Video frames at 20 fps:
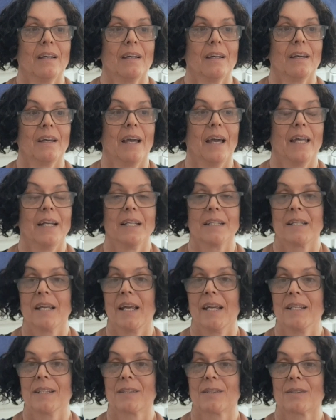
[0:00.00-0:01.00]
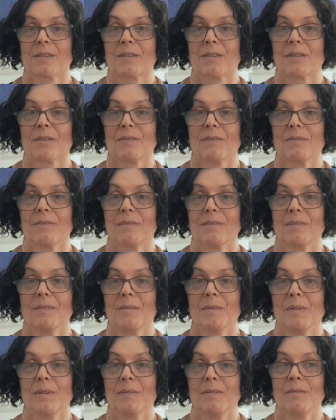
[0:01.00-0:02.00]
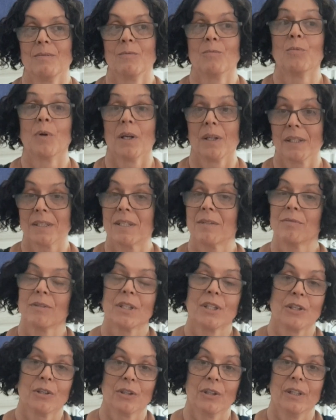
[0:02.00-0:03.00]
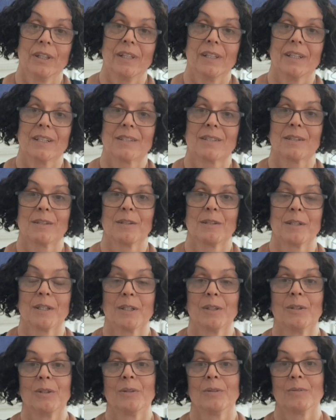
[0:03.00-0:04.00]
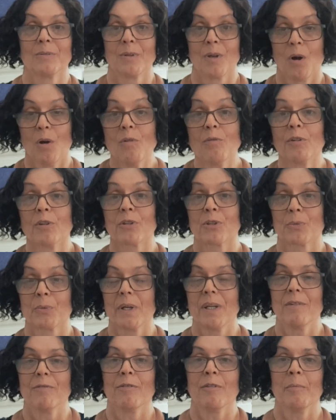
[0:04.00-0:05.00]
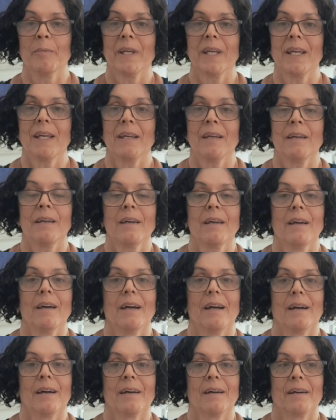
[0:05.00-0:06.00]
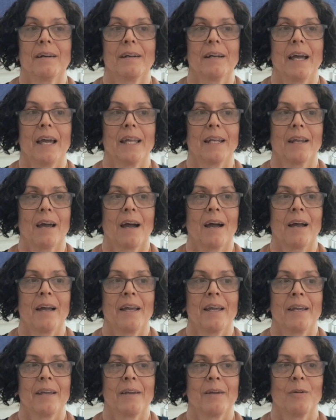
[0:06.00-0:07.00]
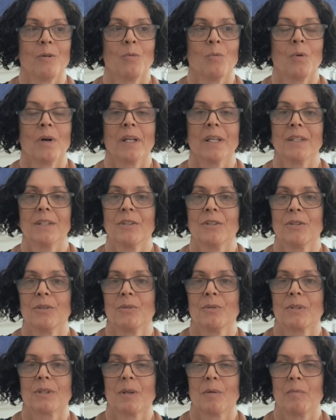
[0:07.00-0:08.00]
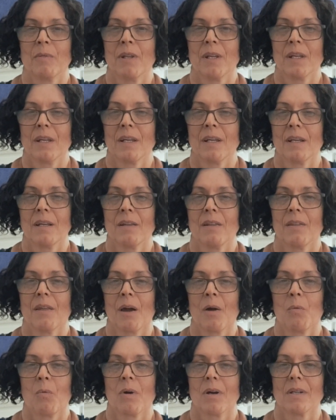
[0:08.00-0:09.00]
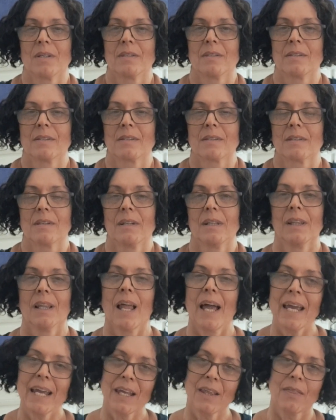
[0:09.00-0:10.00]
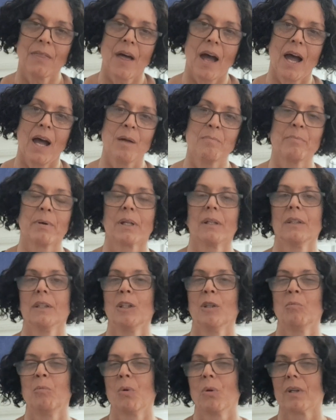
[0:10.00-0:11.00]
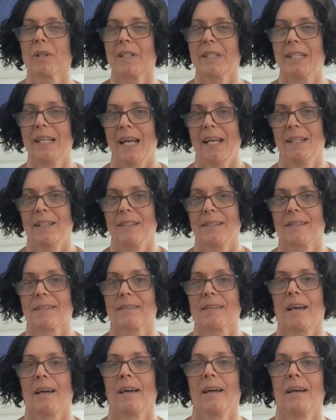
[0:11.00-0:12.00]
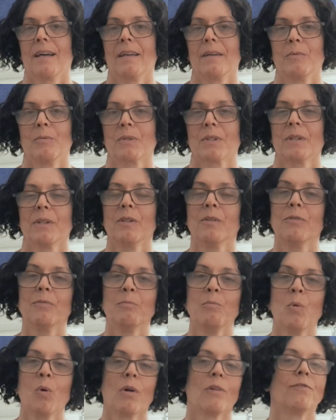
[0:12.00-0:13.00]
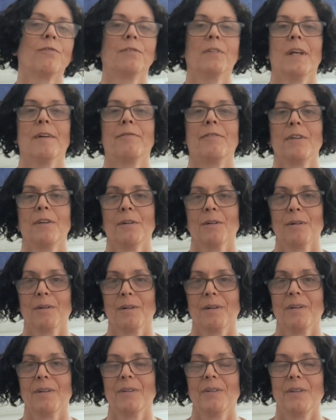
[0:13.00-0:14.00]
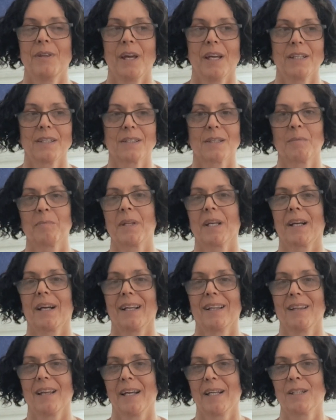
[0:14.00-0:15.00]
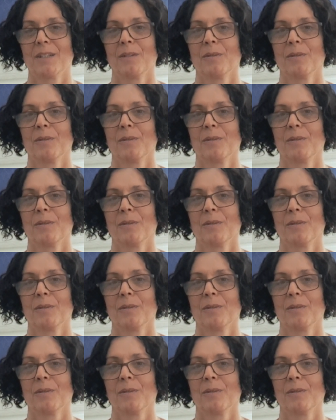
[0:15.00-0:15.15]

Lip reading: and it tastes relatively good. It's a little oversweet for me. And I wanted to do something that was like that, but a little more dense. It was a little more fluffier than something I liked.